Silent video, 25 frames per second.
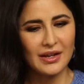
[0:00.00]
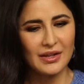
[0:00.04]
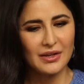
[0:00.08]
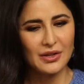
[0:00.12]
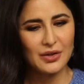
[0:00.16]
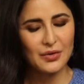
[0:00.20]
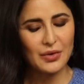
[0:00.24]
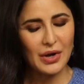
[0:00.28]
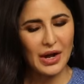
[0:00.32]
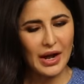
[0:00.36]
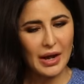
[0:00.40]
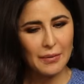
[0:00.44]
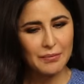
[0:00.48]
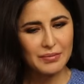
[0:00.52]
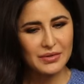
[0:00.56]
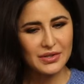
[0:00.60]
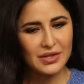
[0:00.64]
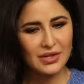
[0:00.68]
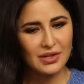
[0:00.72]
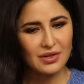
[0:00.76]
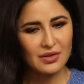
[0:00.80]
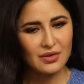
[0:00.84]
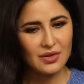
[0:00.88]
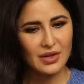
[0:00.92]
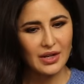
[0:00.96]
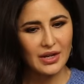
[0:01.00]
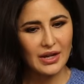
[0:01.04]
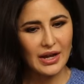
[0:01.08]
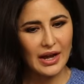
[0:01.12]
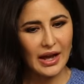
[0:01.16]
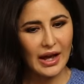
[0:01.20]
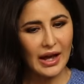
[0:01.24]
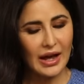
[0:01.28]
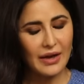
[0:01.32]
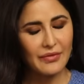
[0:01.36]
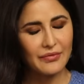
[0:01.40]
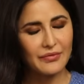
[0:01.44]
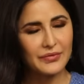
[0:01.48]
you absolutely
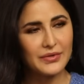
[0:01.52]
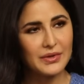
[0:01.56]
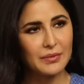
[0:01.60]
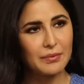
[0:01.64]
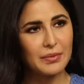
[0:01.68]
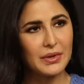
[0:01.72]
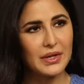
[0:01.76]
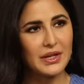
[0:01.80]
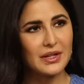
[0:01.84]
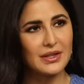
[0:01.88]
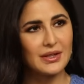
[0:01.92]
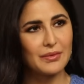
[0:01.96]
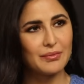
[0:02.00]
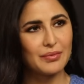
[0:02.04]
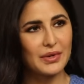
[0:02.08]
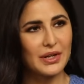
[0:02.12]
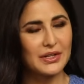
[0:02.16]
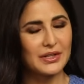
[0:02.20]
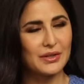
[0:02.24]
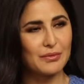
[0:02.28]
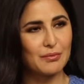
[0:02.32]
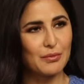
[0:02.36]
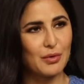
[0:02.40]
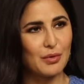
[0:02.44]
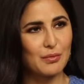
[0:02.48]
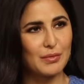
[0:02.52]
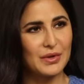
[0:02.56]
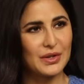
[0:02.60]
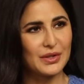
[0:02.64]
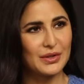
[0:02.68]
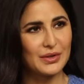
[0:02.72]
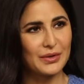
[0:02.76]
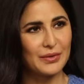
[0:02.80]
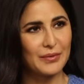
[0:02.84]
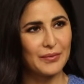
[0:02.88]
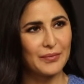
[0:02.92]
have to be in the present moment.